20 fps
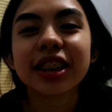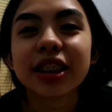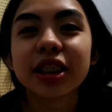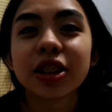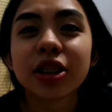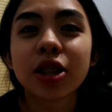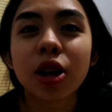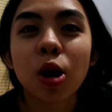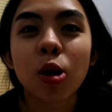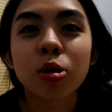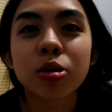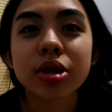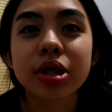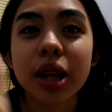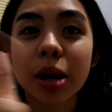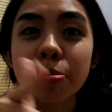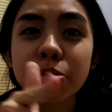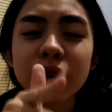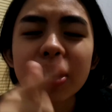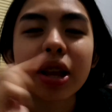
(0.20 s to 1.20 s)
So,
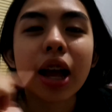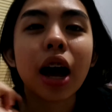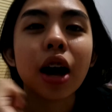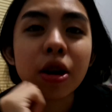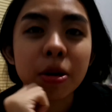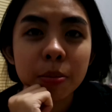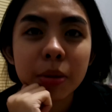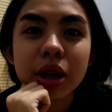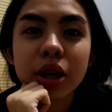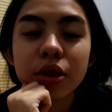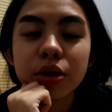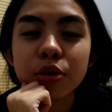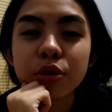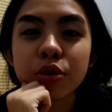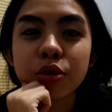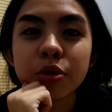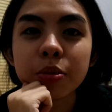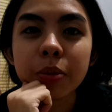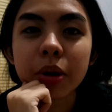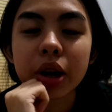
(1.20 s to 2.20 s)
steps on how to be a
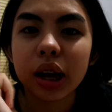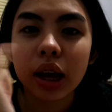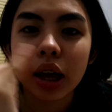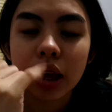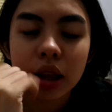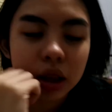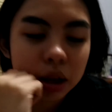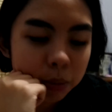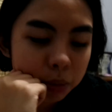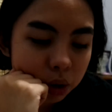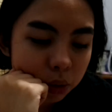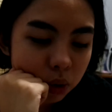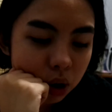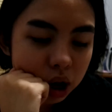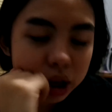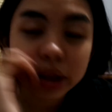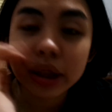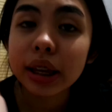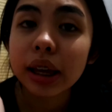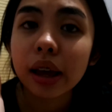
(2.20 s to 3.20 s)
YouTuber. Number
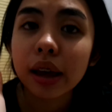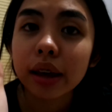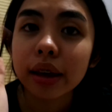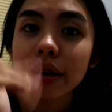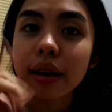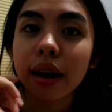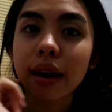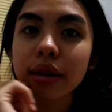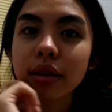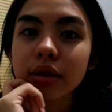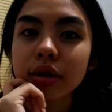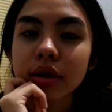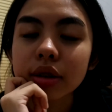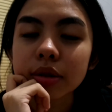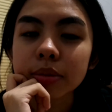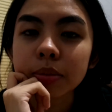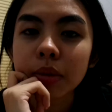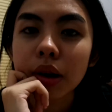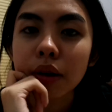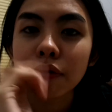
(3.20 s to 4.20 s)
1, get
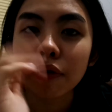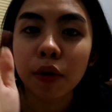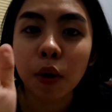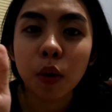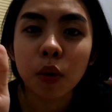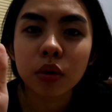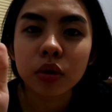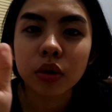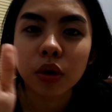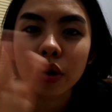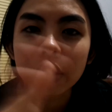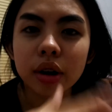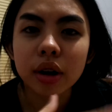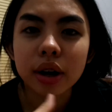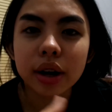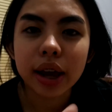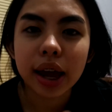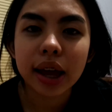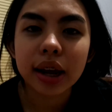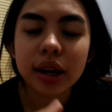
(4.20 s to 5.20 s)
a phone or
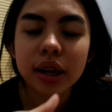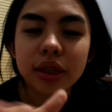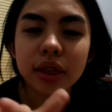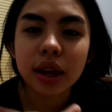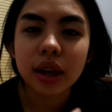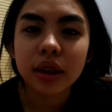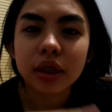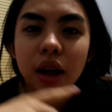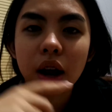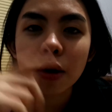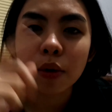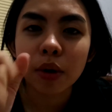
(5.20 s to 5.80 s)
anything that